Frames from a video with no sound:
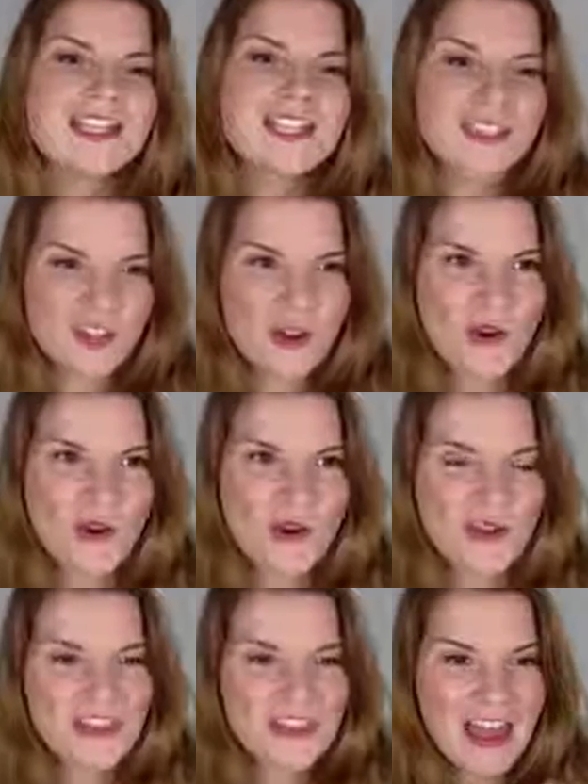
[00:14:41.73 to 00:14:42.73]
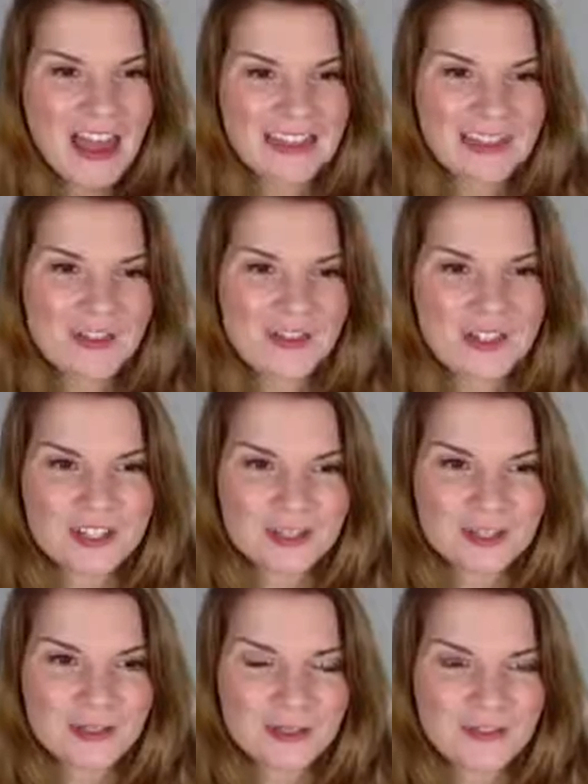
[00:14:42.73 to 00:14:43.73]
So that is your
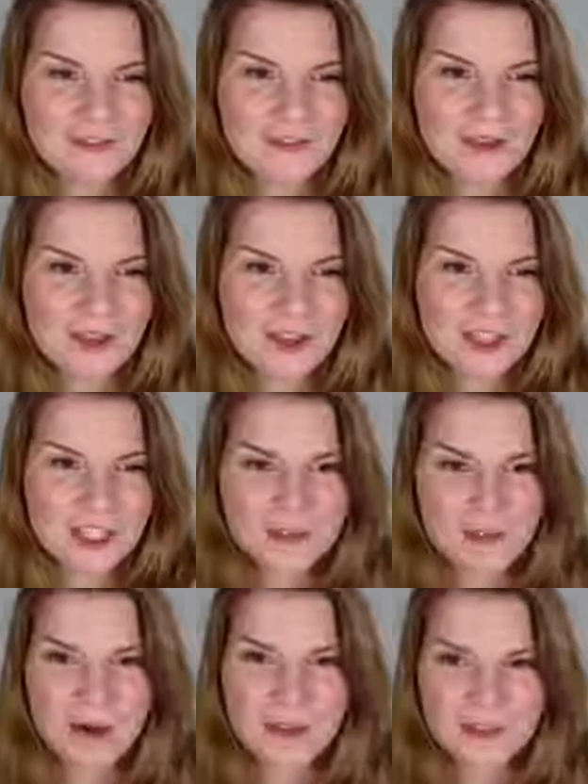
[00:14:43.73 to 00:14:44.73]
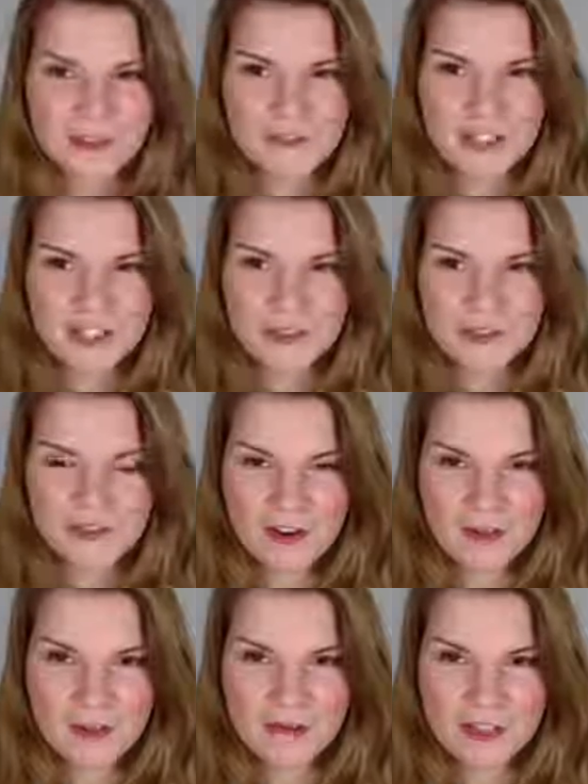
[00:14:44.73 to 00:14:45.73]
assignment for this part of the videos,
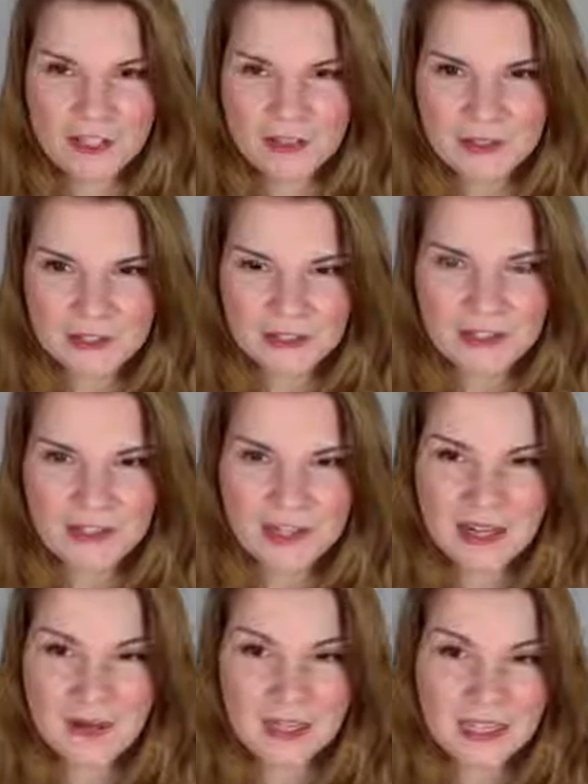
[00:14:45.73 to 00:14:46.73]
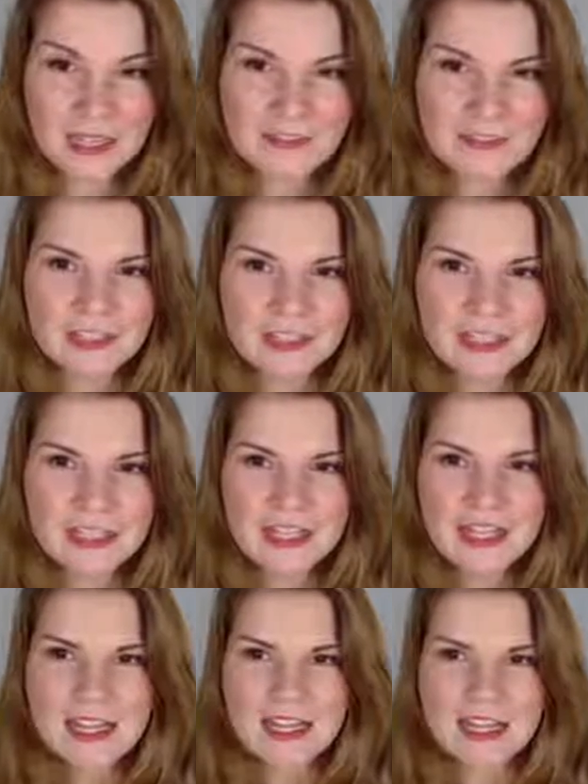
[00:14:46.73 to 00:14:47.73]
5-part video series. And I would love it
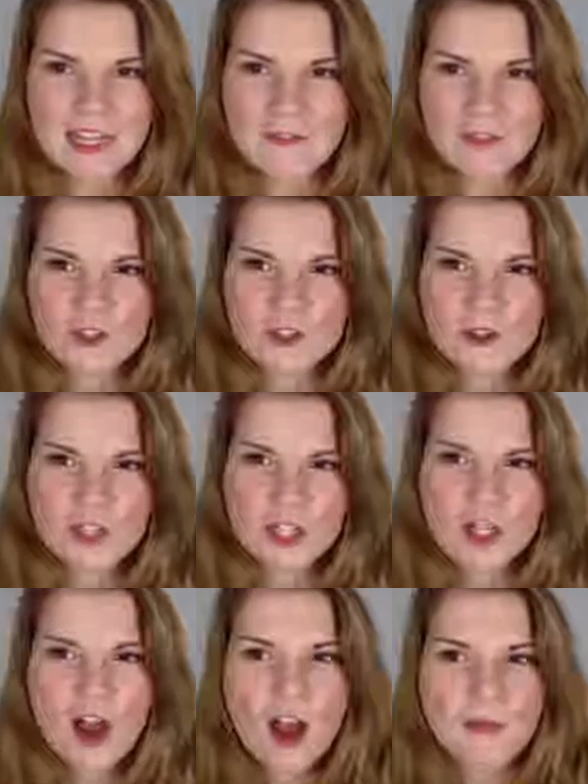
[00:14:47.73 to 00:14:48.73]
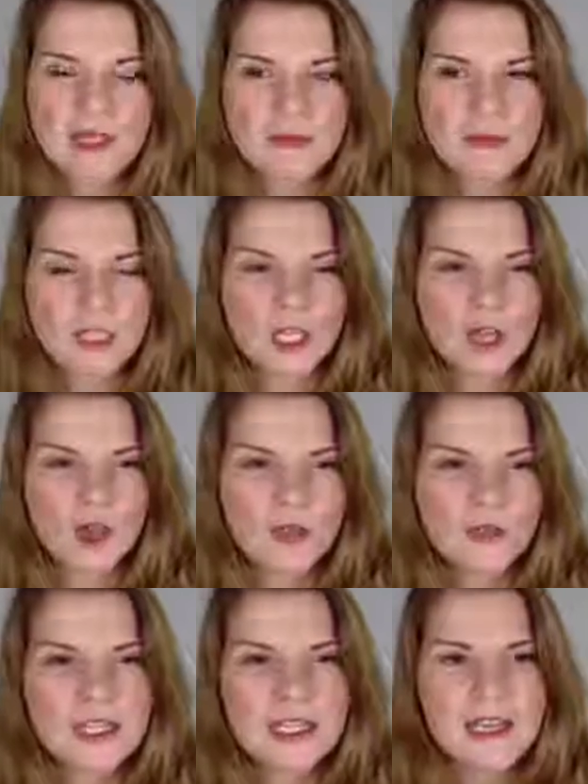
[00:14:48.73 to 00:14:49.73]
if you could comment
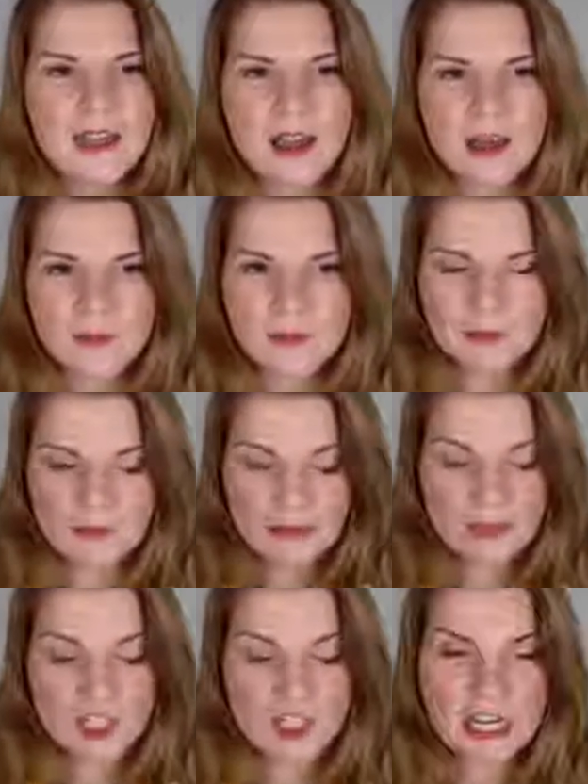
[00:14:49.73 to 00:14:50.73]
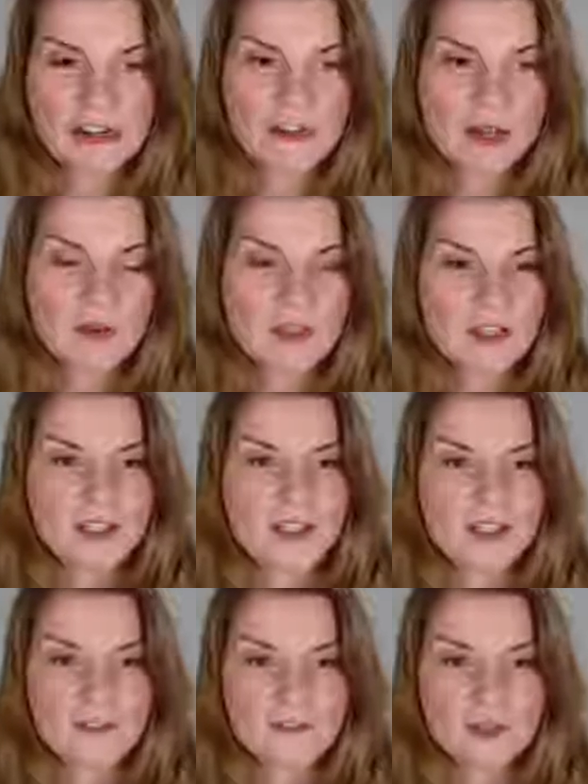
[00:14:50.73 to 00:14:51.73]
below, maybe sharing with us
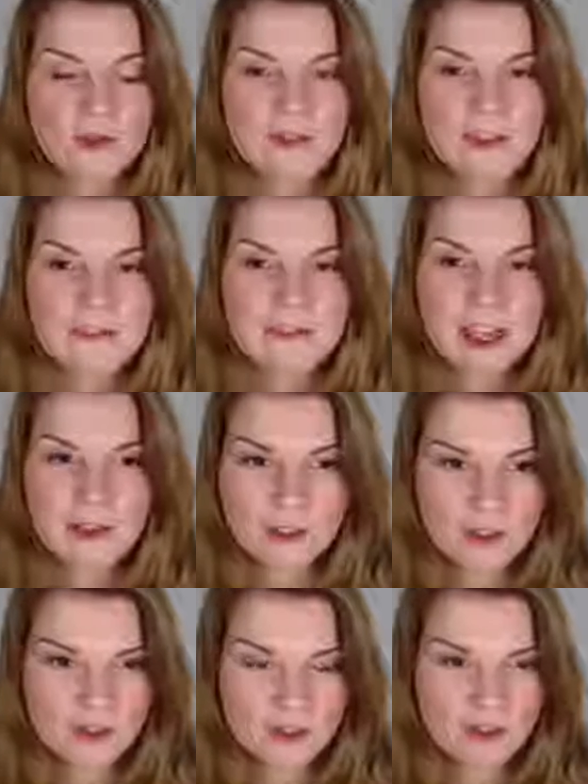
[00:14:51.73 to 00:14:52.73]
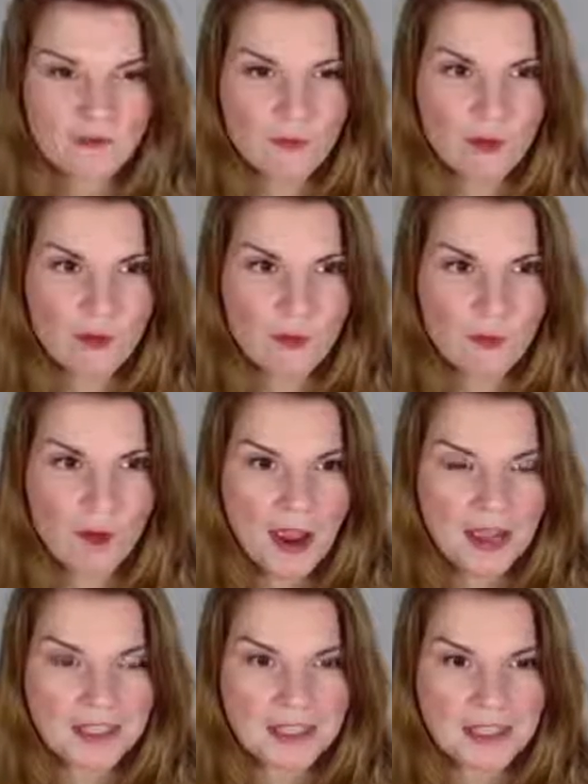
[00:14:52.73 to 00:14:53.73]
a few of the values for your
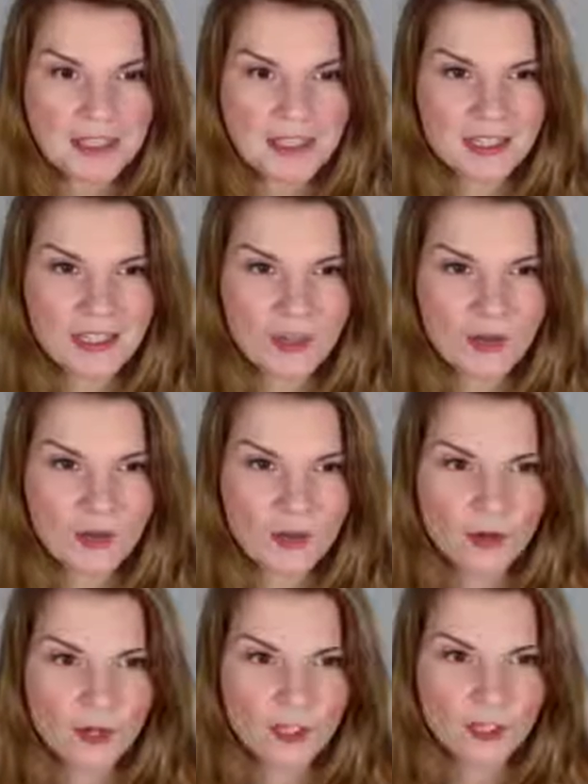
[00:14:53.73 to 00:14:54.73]
practice and your